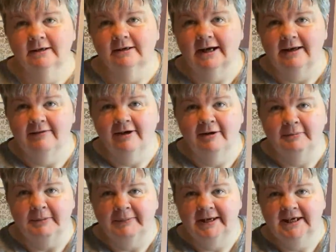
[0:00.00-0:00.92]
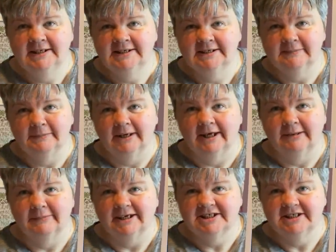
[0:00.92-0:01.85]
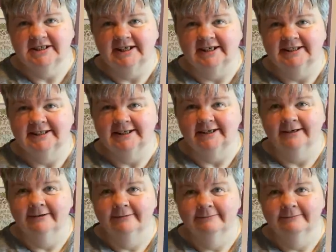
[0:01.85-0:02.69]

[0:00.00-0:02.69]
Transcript: Let There Be Peace by Imaginating.